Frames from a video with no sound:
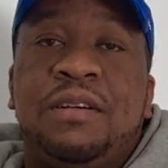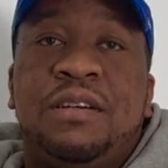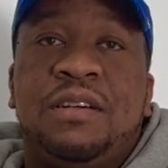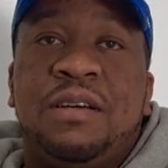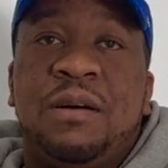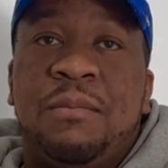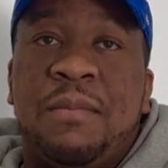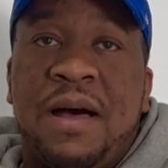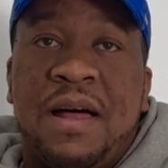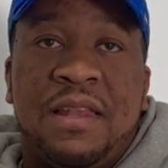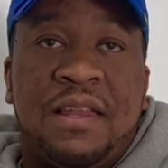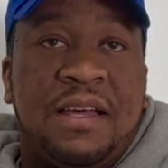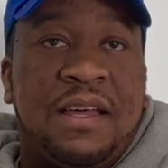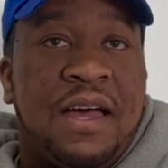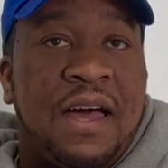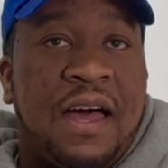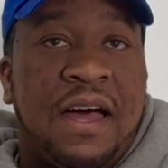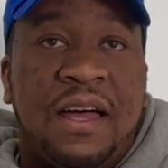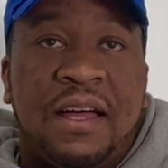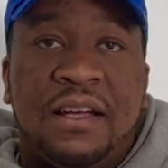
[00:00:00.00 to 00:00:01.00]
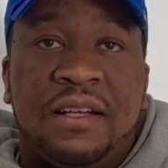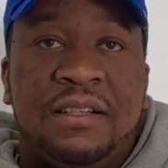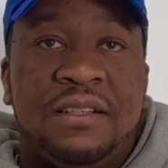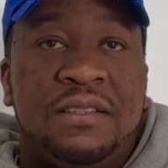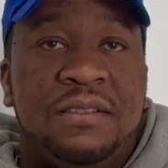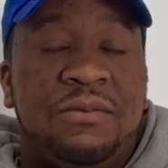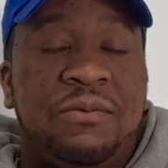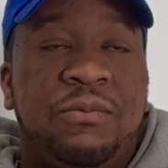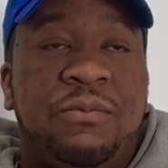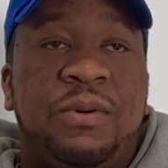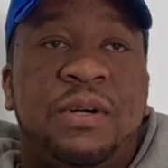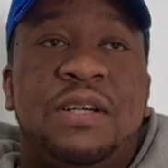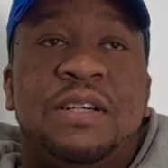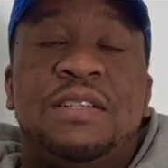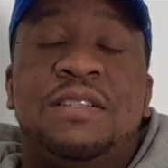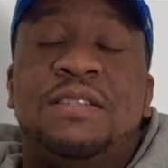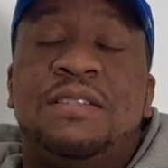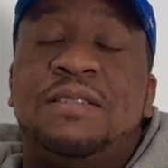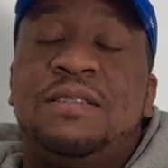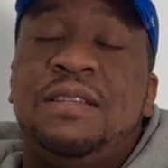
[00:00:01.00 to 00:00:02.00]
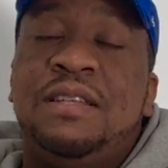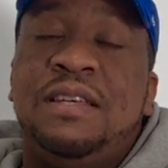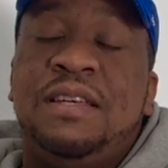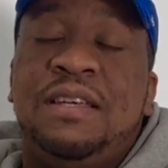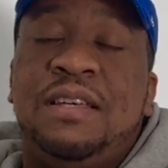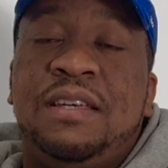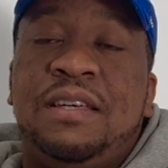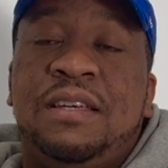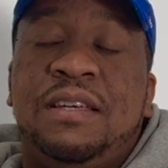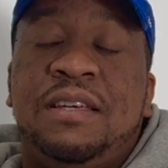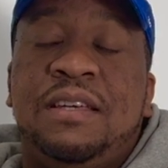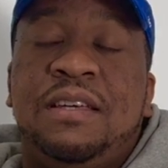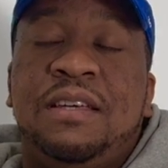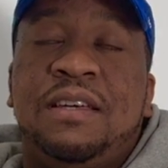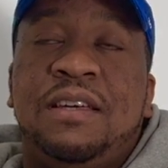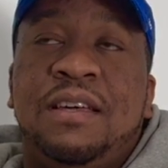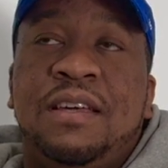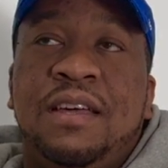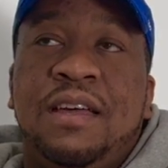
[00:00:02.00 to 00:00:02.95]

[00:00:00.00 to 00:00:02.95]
Kamala Khan was the,